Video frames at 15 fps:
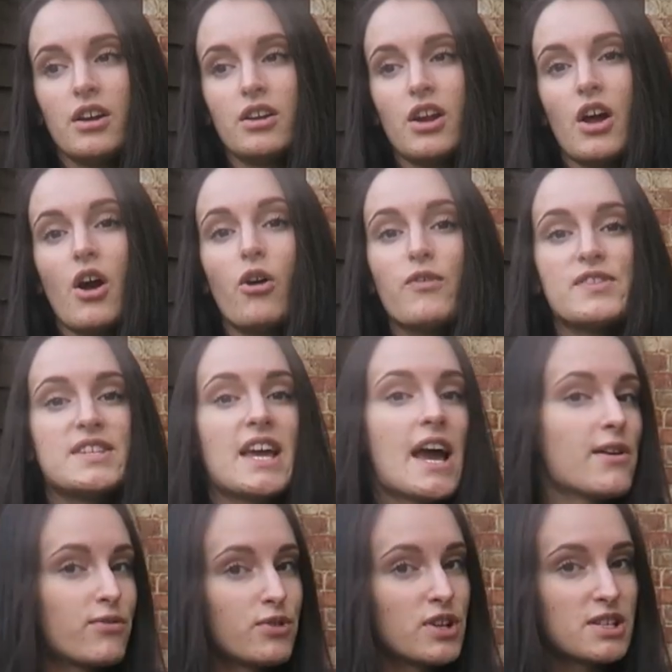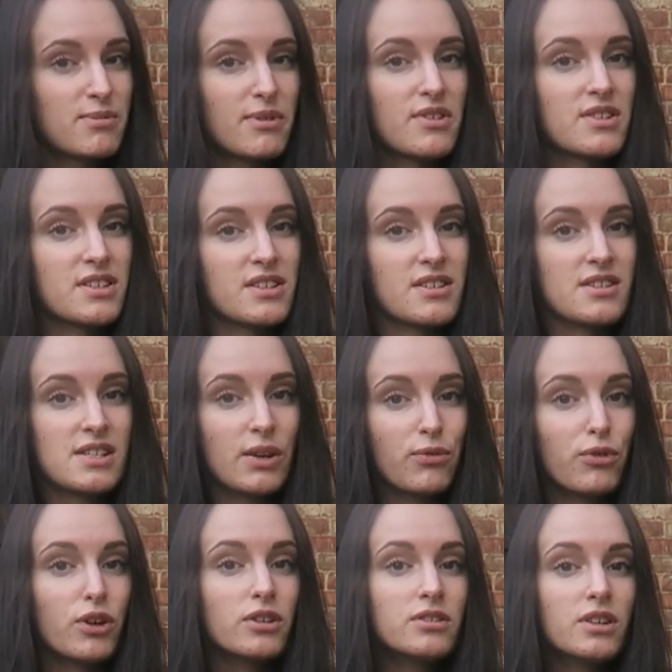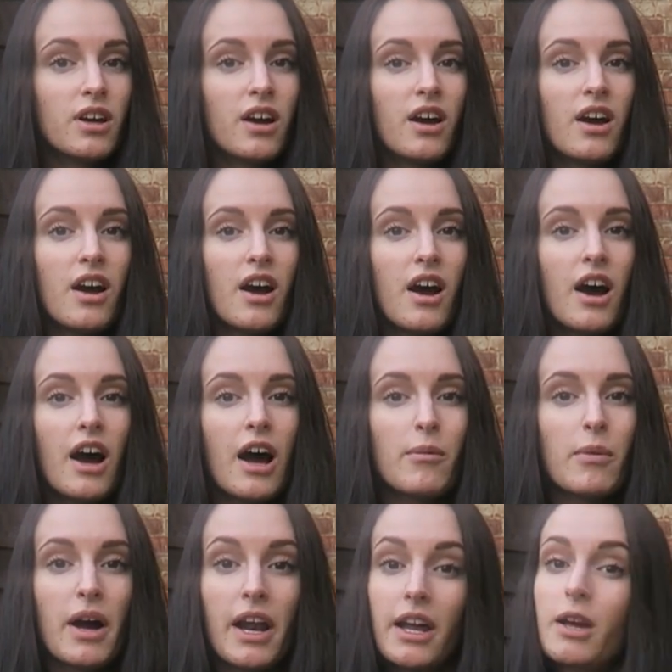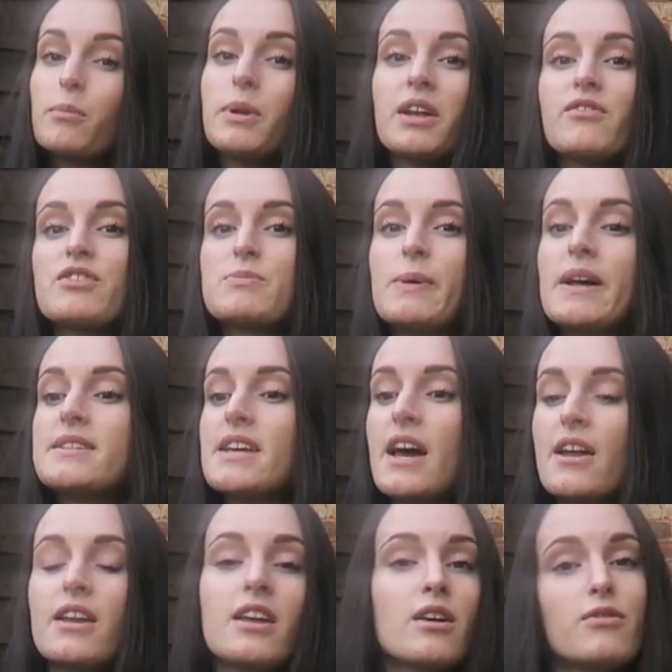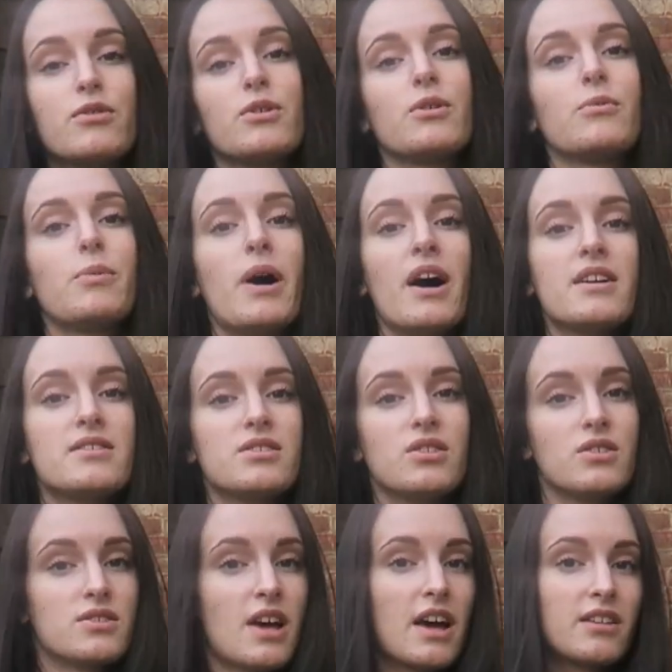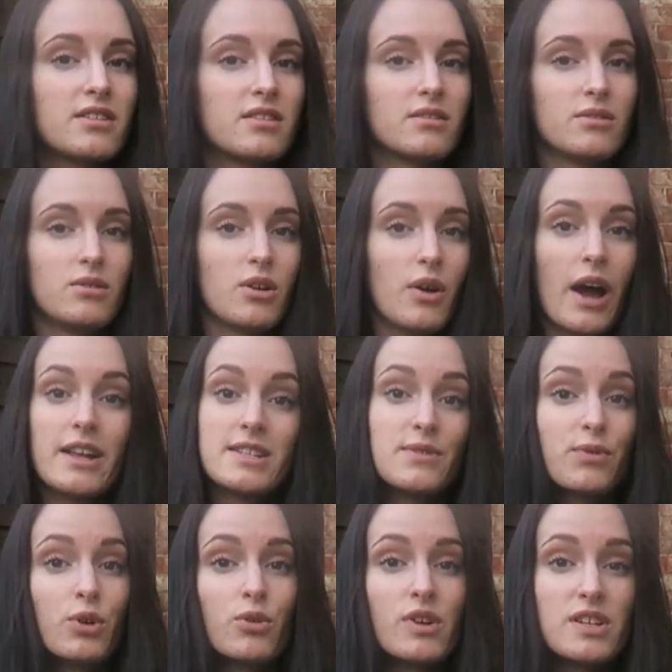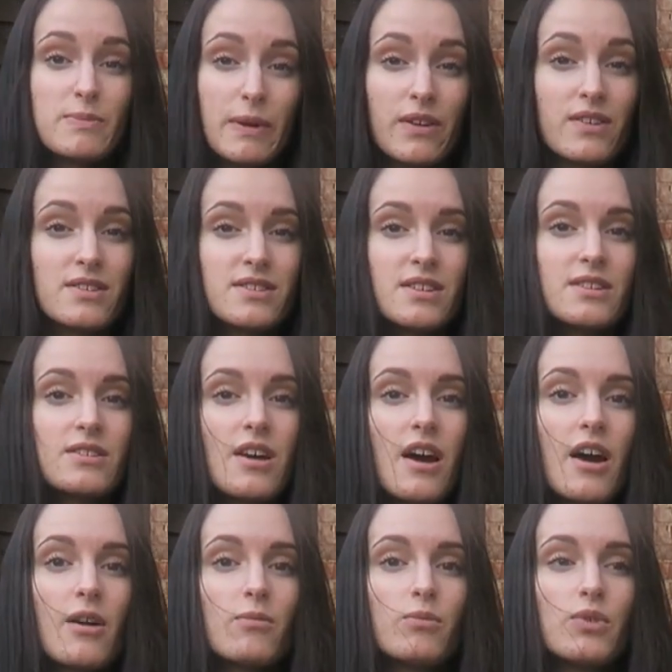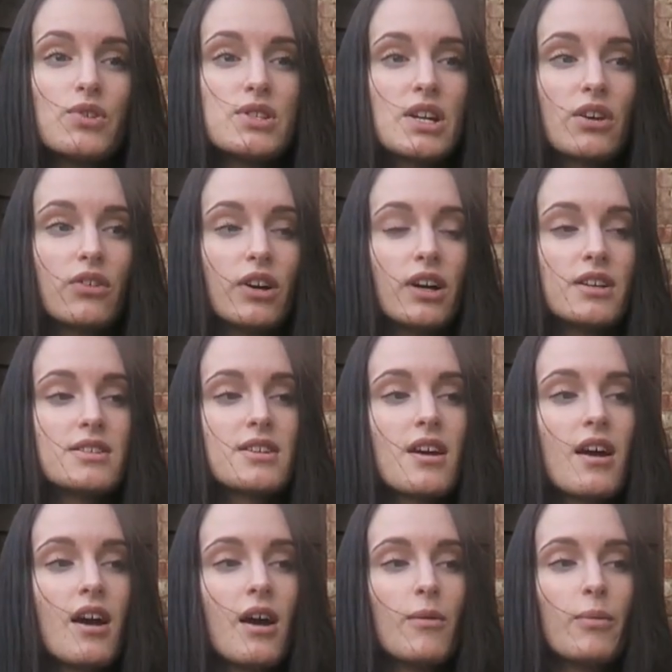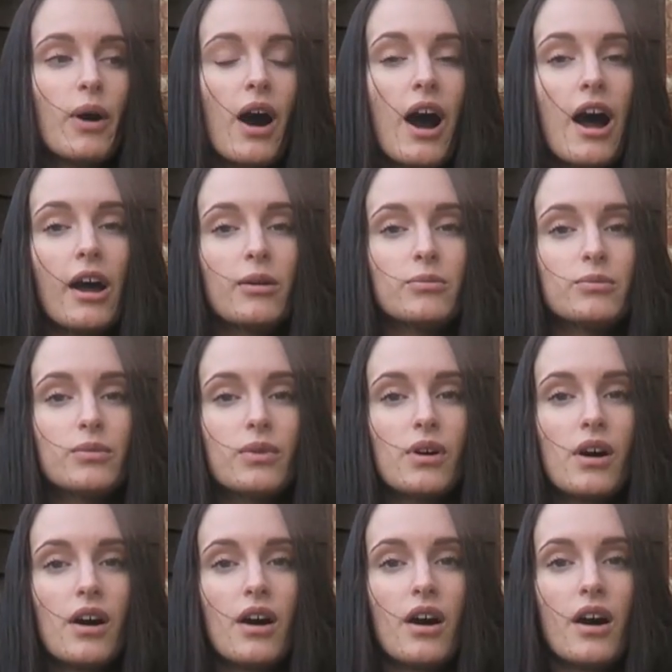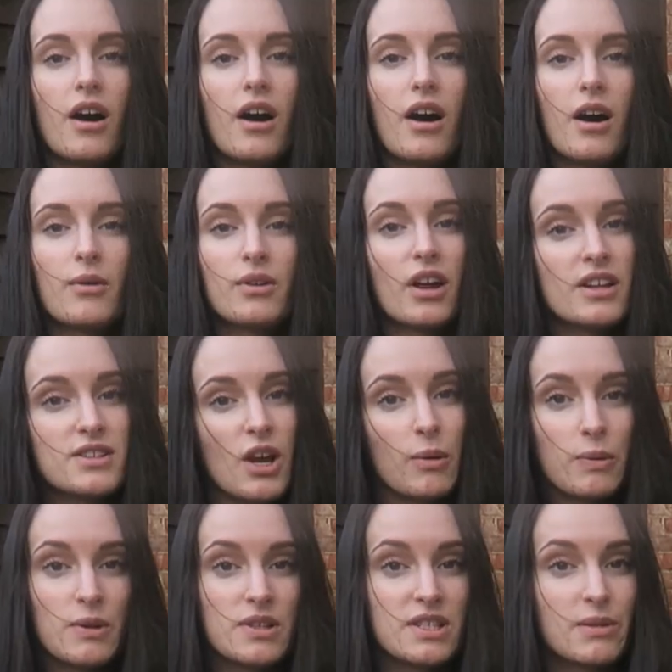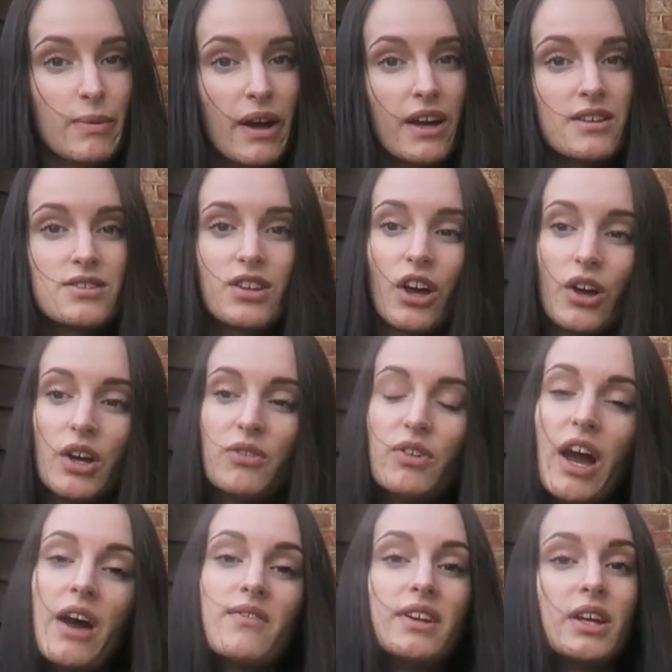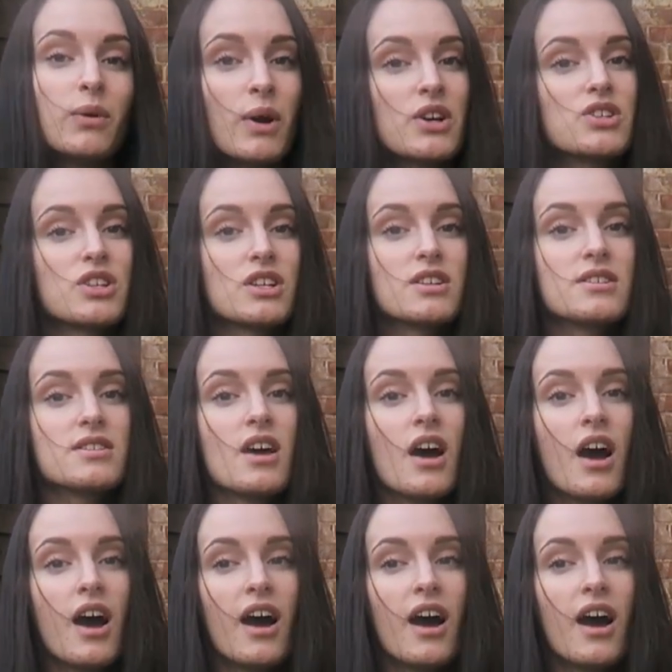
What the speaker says: you know, obviously everyone's experience is different, and I completely respect any other person who's had, you know, had difficult experiences with steroids, but I would like to open up this debate. So if you have any questions,